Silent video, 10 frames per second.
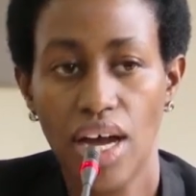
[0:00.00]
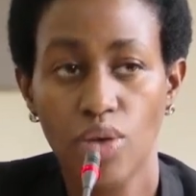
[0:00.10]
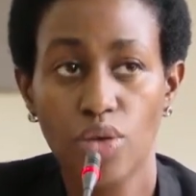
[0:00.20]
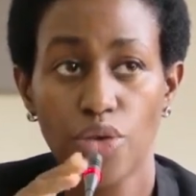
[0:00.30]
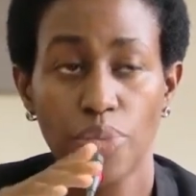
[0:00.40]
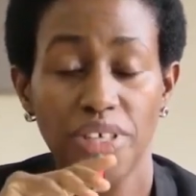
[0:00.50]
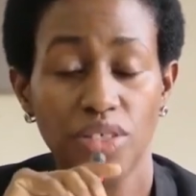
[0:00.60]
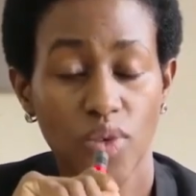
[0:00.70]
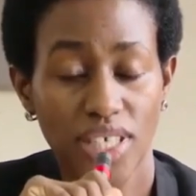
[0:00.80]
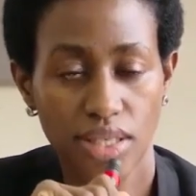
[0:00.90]
I will
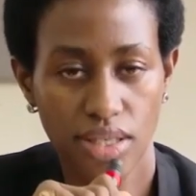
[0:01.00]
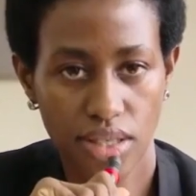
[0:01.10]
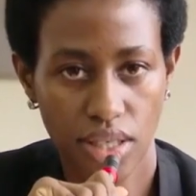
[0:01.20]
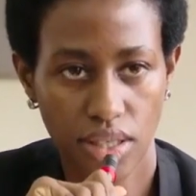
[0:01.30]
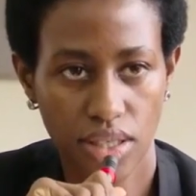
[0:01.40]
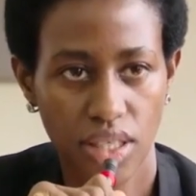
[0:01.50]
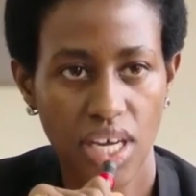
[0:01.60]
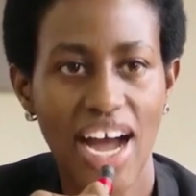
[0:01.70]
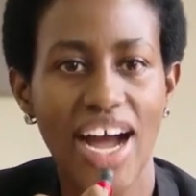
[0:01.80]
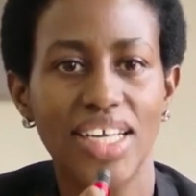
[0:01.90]
repeat what he said.
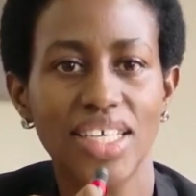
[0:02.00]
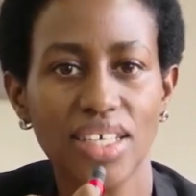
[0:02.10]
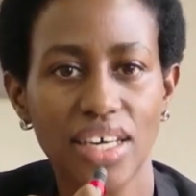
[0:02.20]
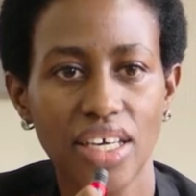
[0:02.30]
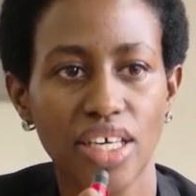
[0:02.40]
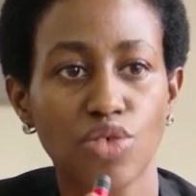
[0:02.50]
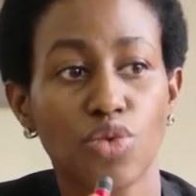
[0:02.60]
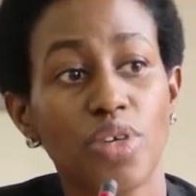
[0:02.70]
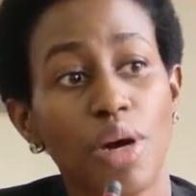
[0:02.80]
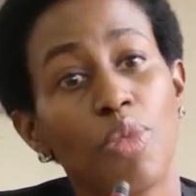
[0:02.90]
Alinge
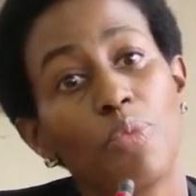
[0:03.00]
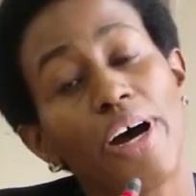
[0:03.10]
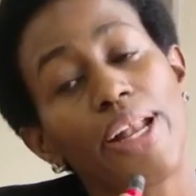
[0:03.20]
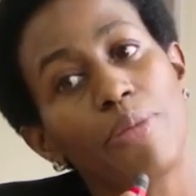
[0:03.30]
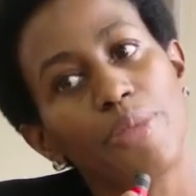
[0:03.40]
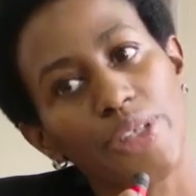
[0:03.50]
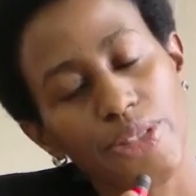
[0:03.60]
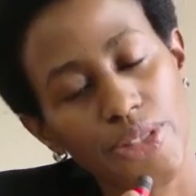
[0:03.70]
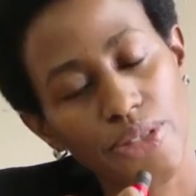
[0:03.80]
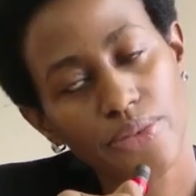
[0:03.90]
yetunda mu parliament.